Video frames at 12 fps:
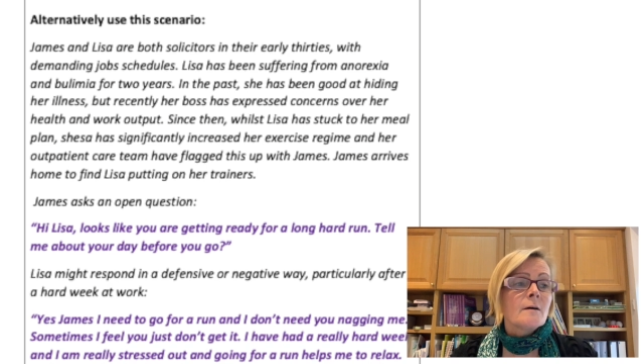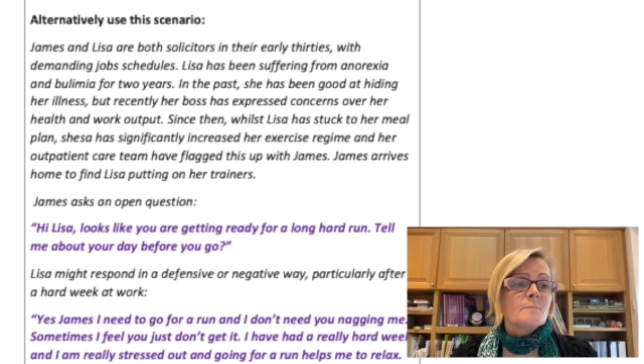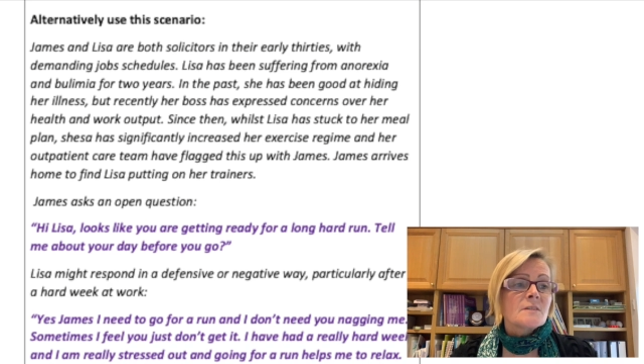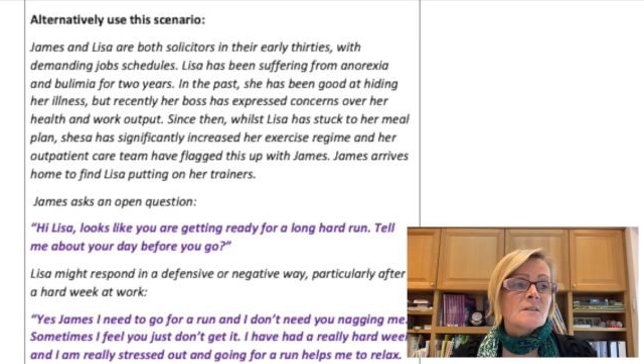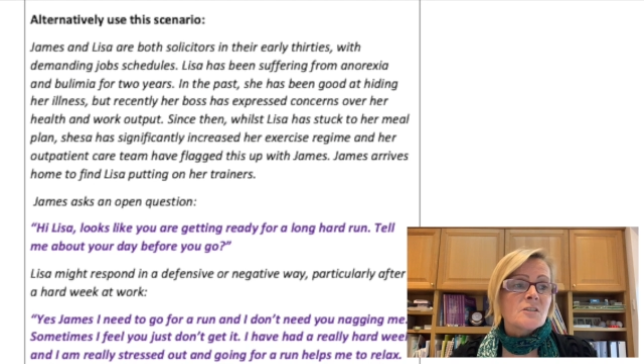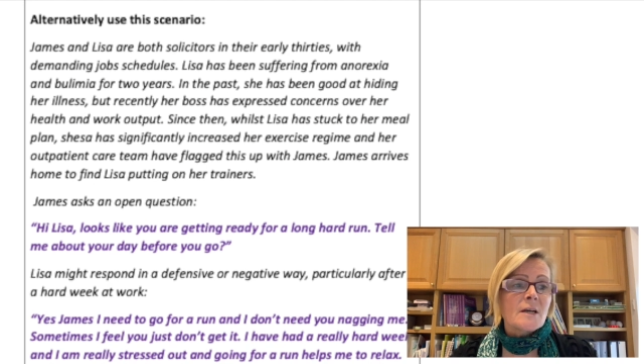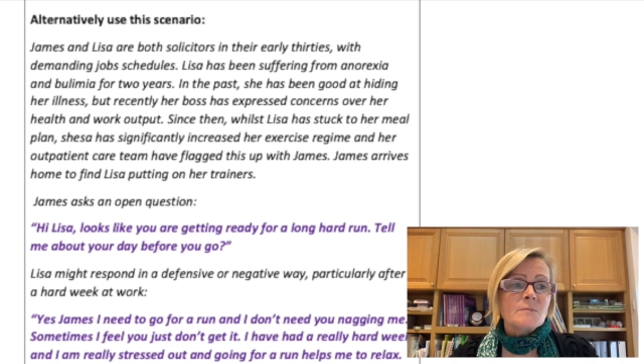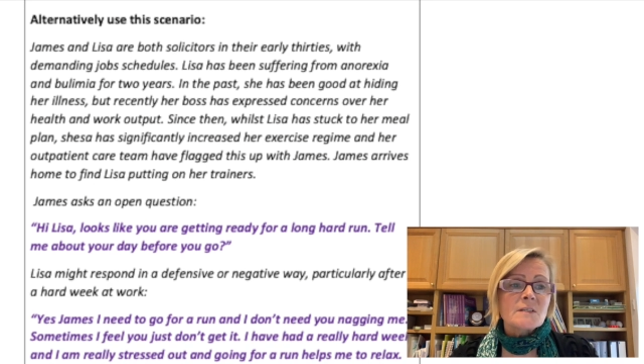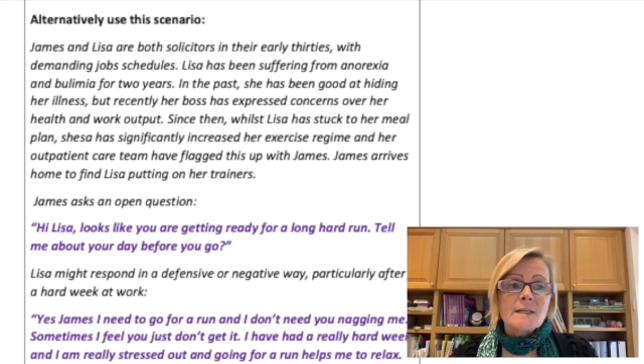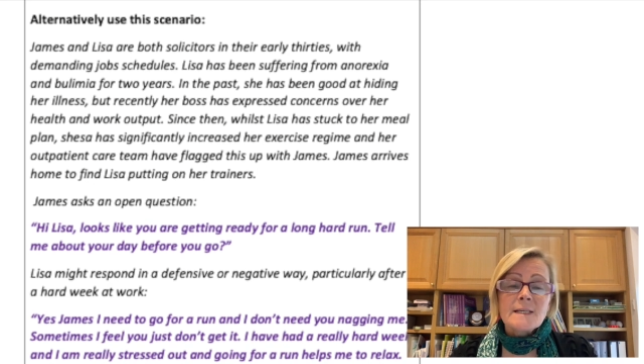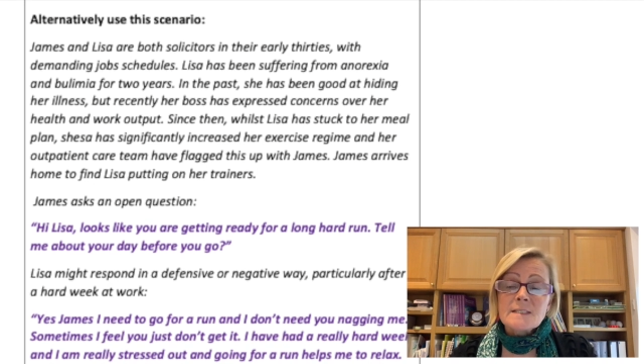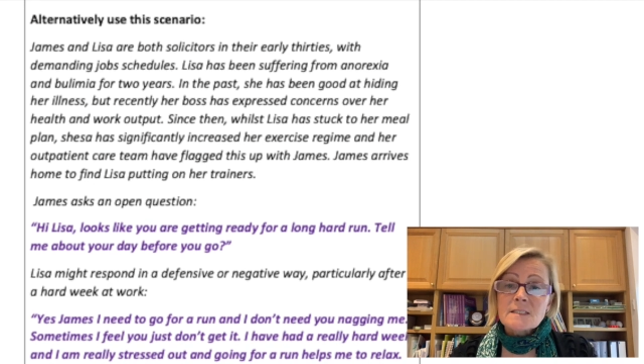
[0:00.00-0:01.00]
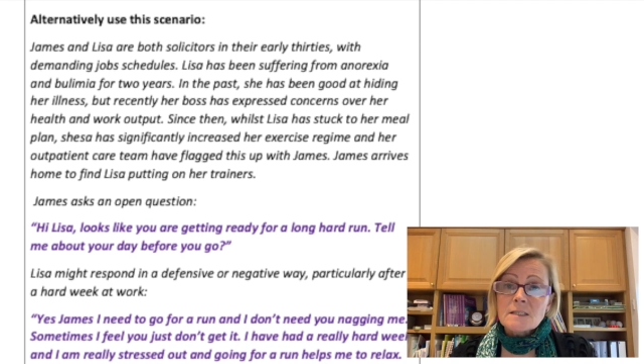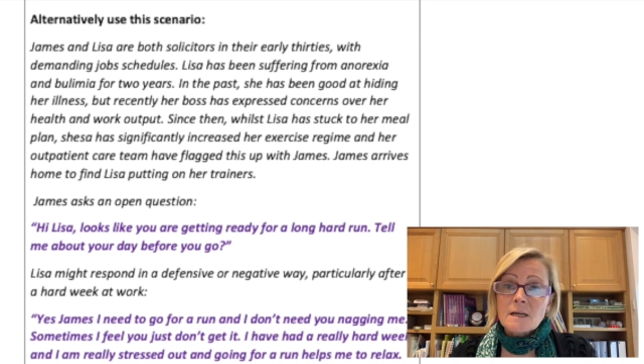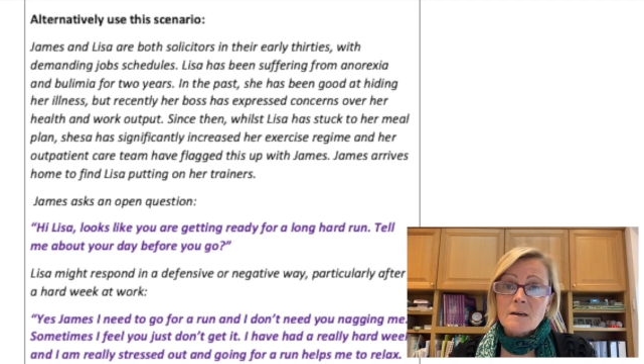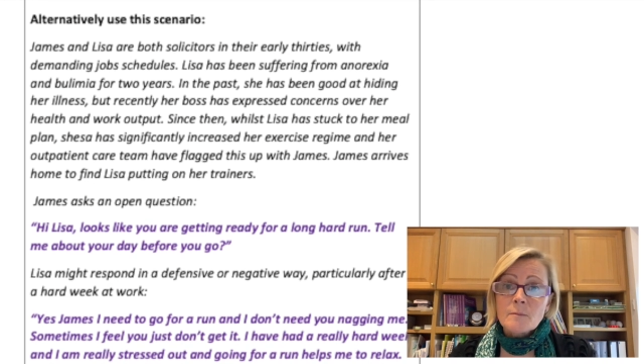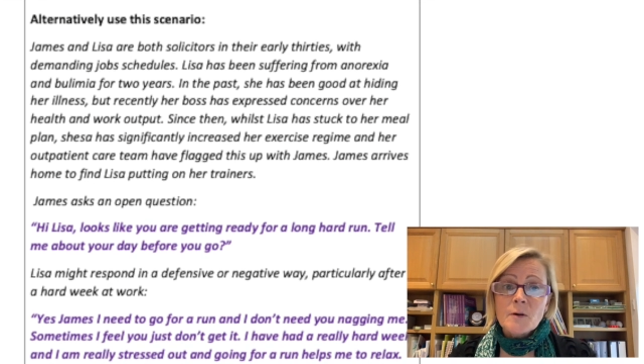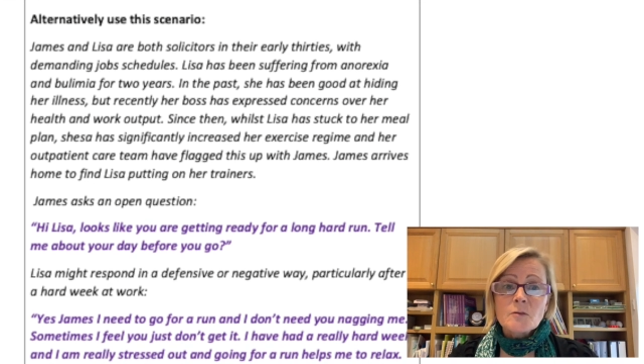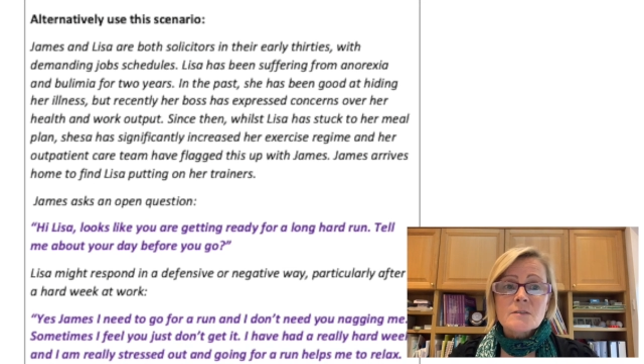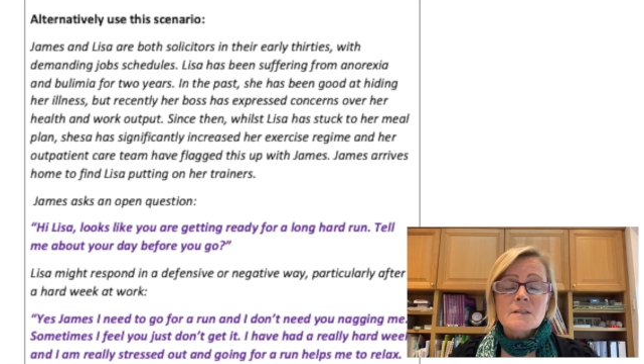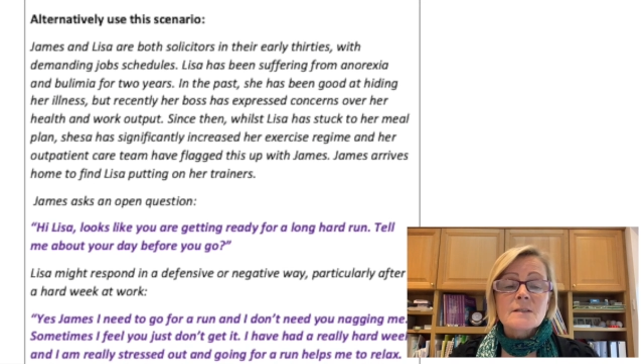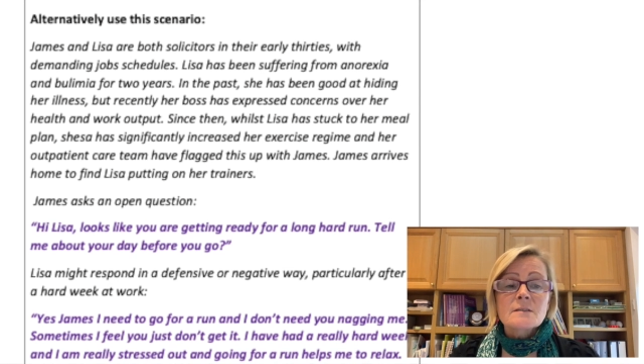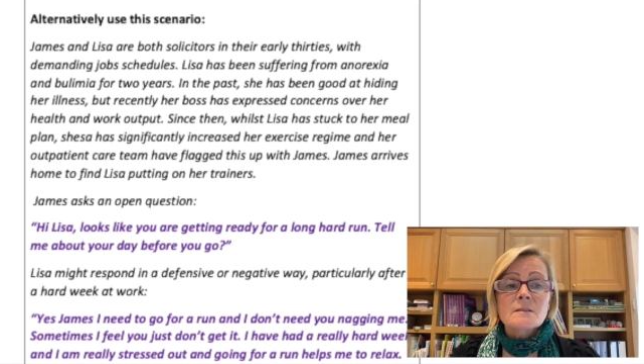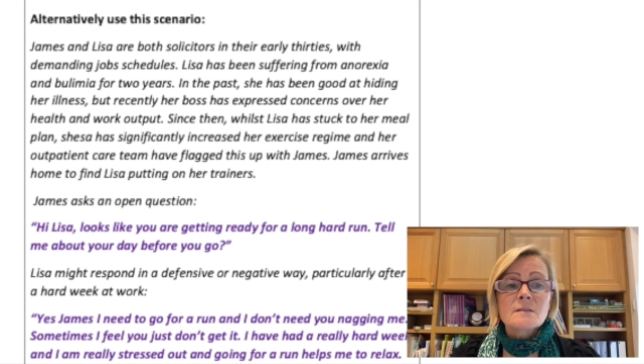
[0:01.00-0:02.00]
So James and Lisa are both
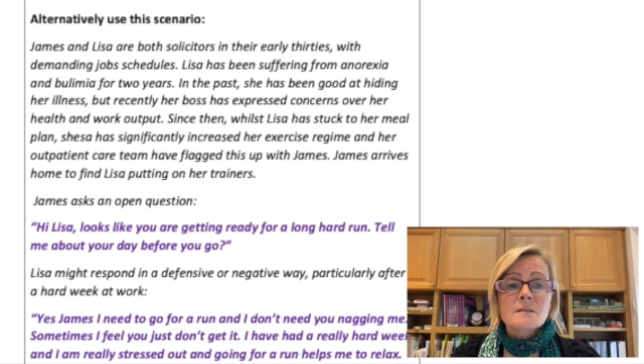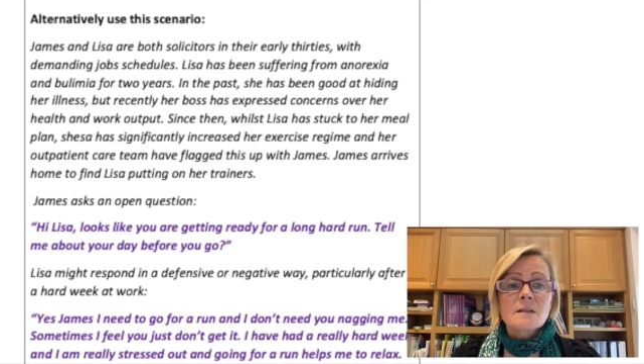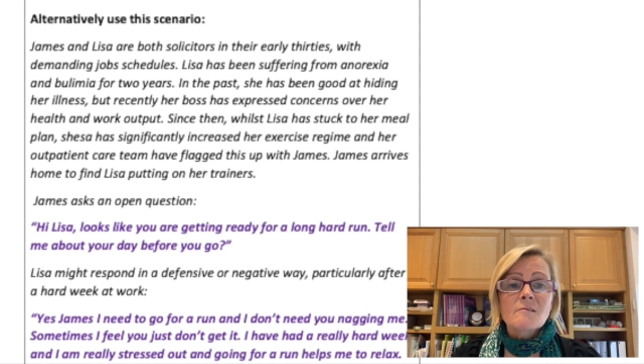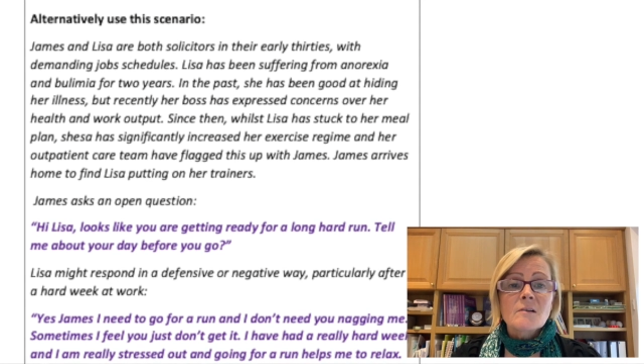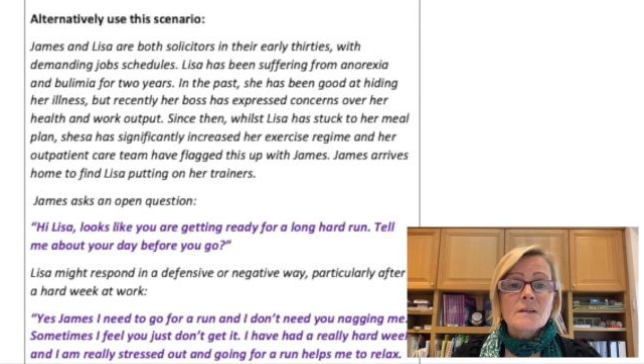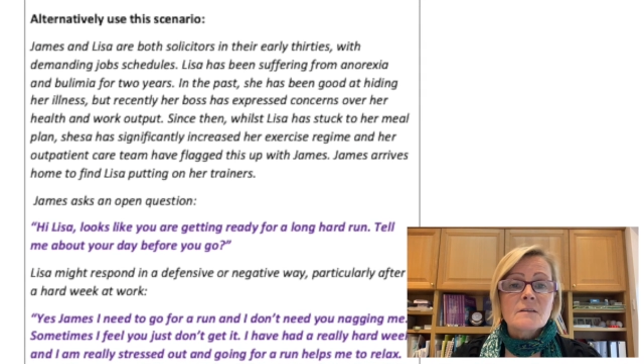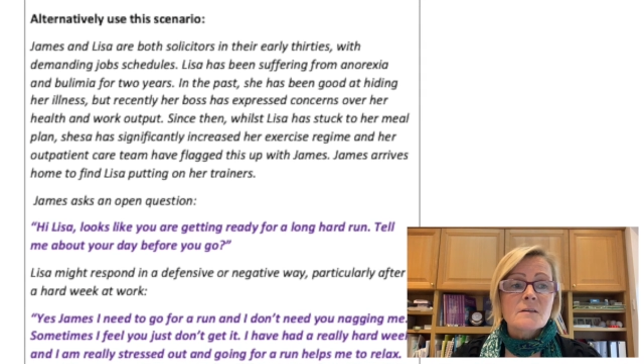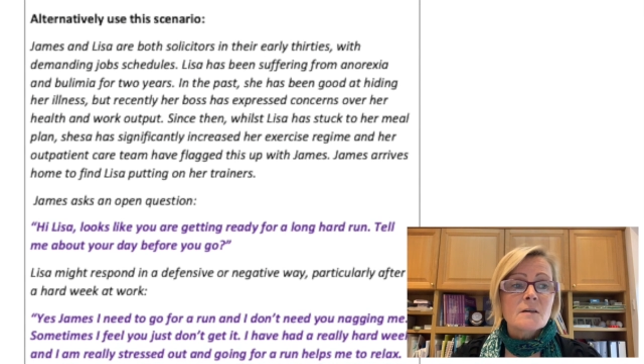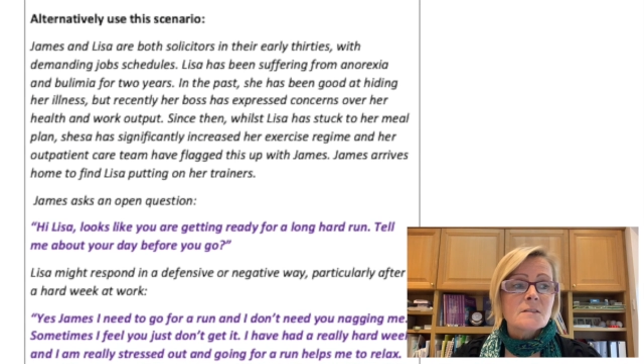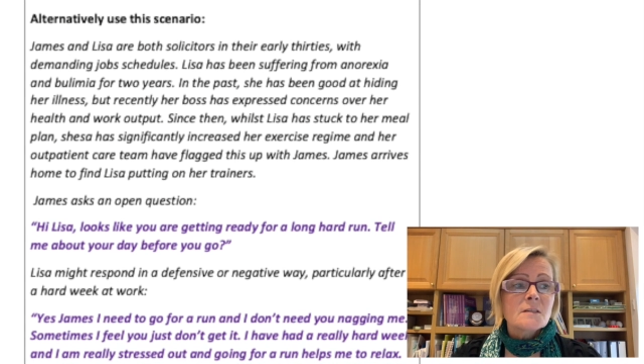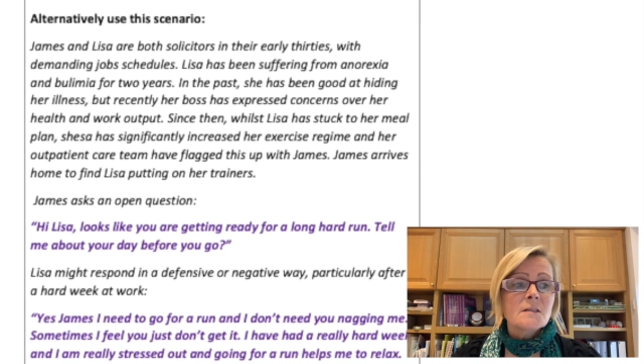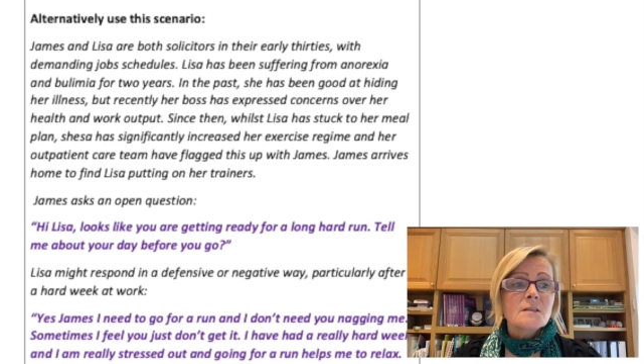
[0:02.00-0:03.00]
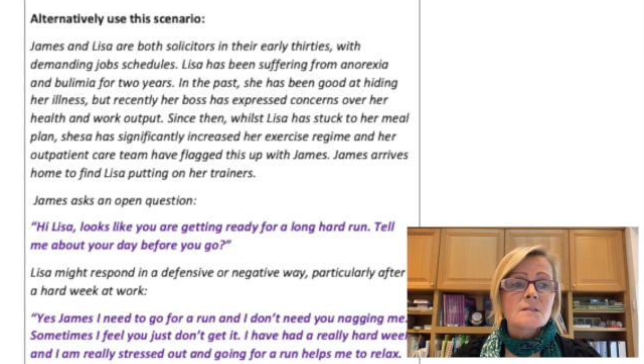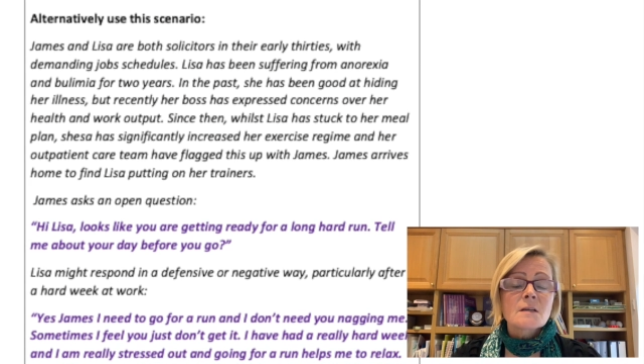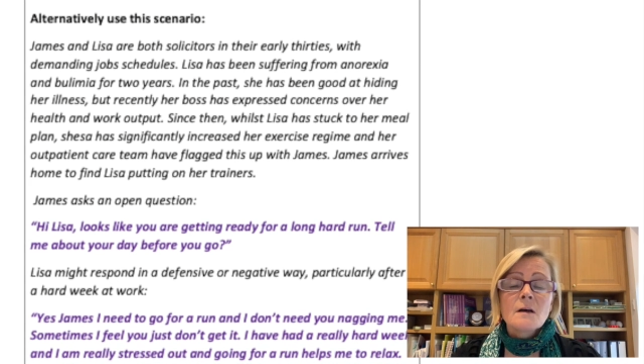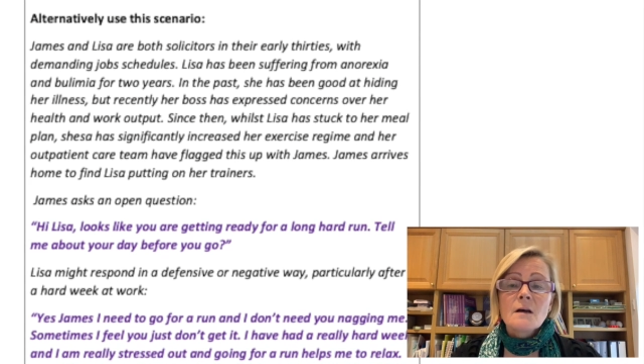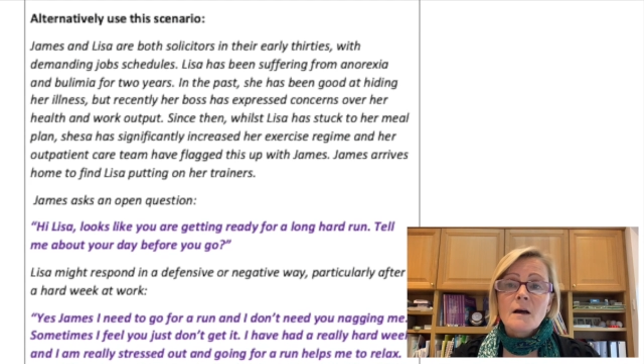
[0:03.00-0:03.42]
solicitors in their early 30s.